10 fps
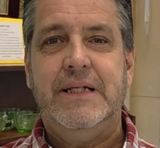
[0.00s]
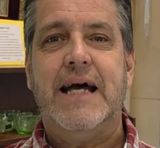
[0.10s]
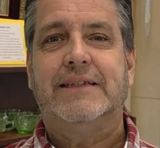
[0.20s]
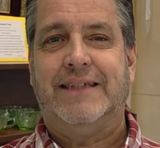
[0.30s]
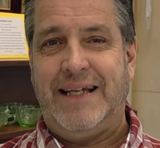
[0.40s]

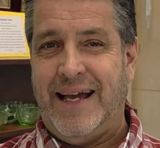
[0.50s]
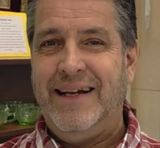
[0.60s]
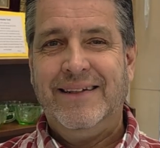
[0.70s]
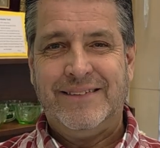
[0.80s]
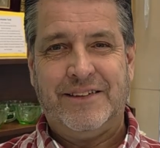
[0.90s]
Yes,
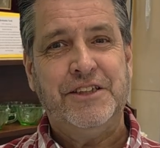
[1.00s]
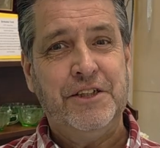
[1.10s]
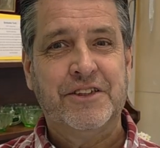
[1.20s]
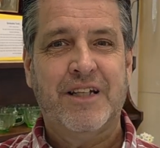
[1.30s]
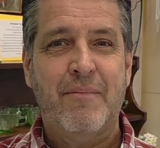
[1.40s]
there's
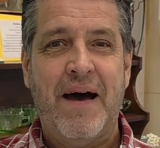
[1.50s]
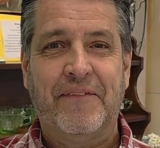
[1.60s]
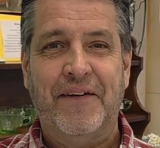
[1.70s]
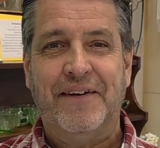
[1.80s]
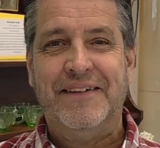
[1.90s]
still some
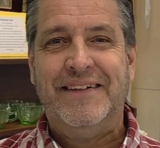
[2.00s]
out there.